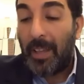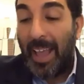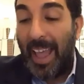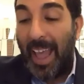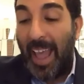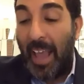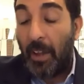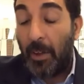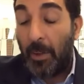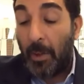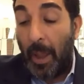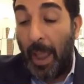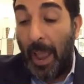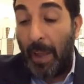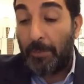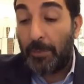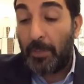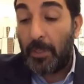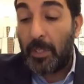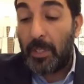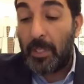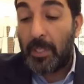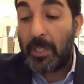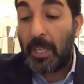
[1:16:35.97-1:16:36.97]

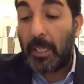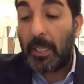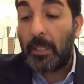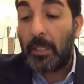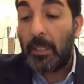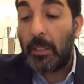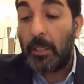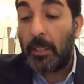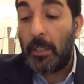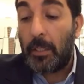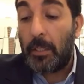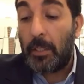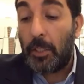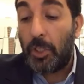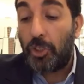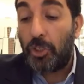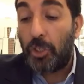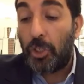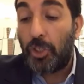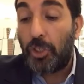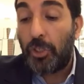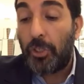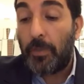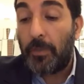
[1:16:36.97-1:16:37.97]
after the second, the
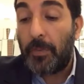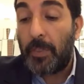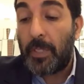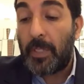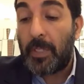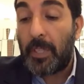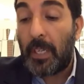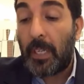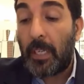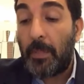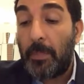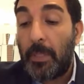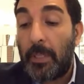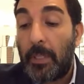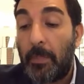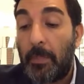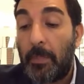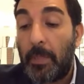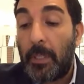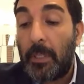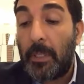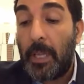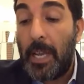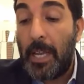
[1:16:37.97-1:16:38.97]
destruction of the second Bet
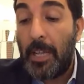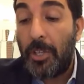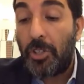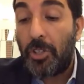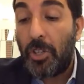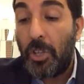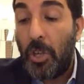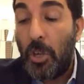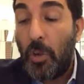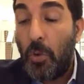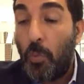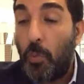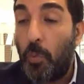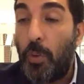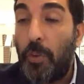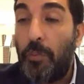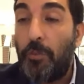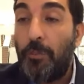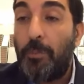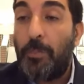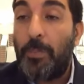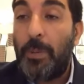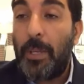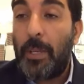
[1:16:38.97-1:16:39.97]
Hamikdash,
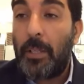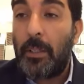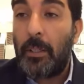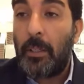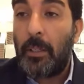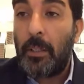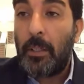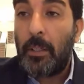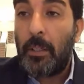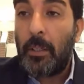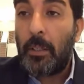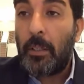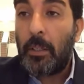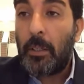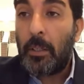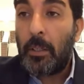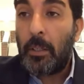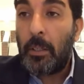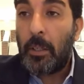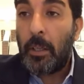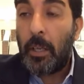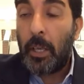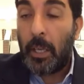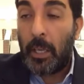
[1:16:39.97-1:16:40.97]
we've been
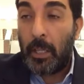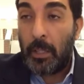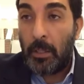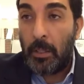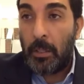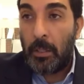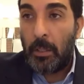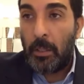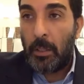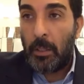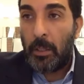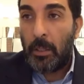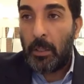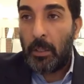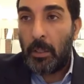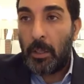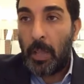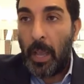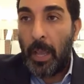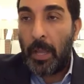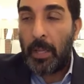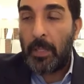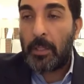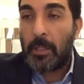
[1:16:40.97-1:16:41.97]
in
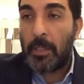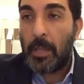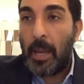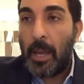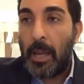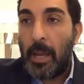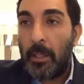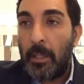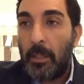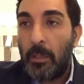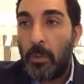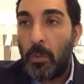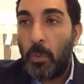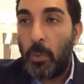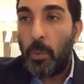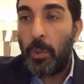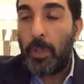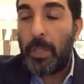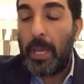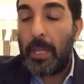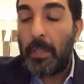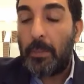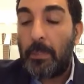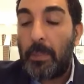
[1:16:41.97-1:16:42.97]
exile
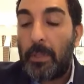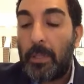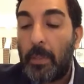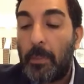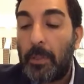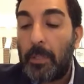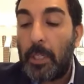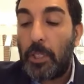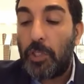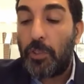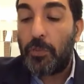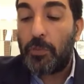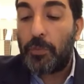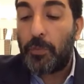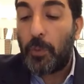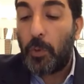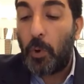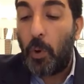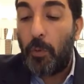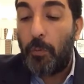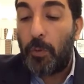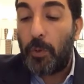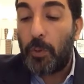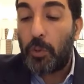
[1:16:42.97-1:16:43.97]
without Bet Hamikdash
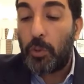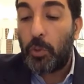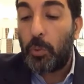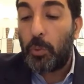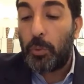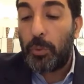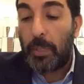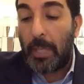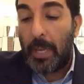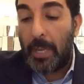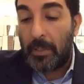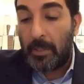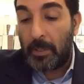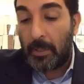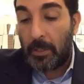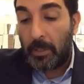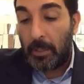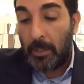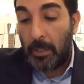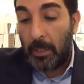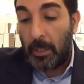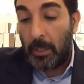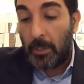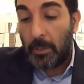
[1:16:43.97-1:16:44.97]
for over two thousand
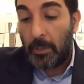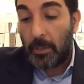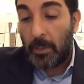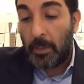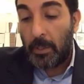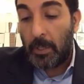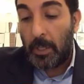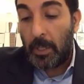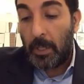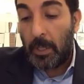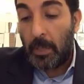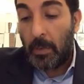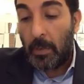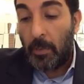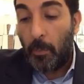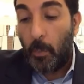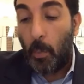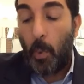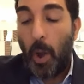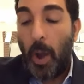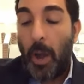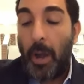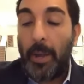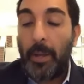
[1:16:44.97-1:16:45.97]
years.
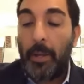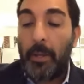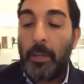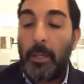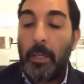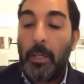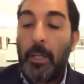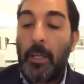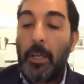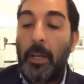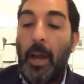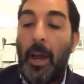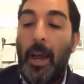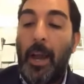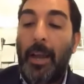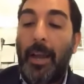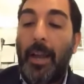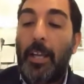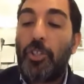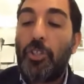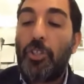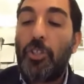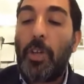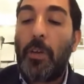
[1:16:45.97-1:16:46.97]
Why?
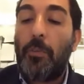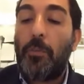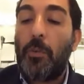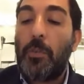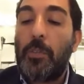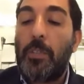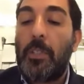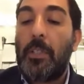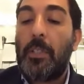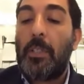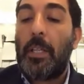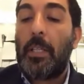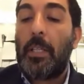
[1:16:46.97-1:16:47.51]
He says because